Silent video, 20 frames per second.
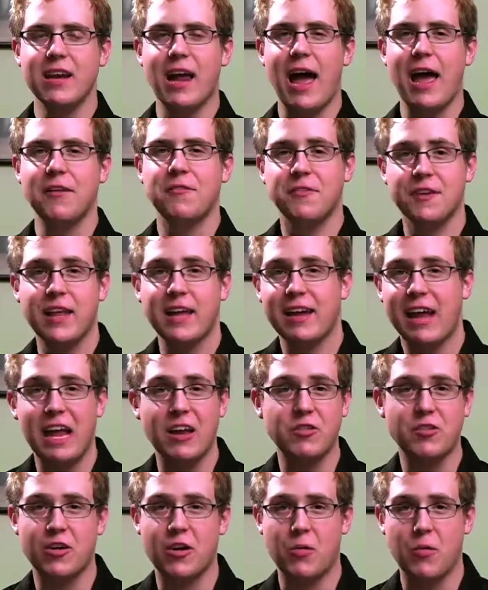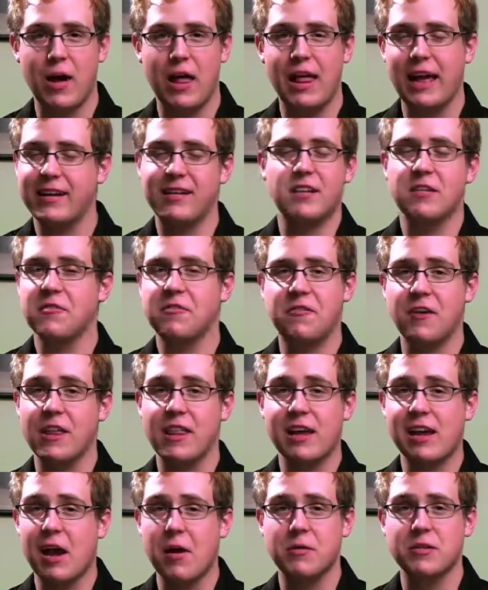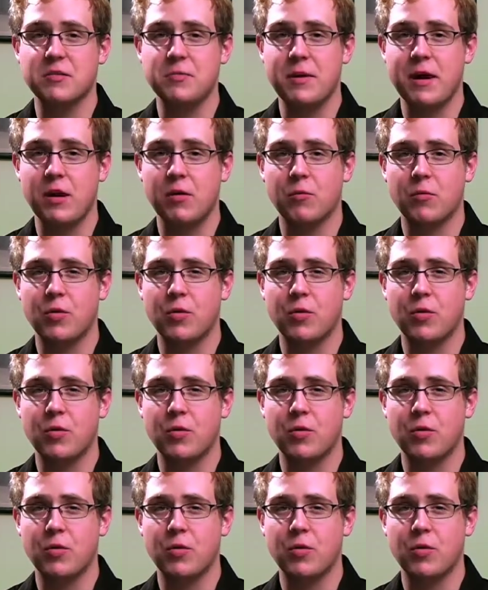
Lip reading: I feel like I answered it well. I didn't feel like I was being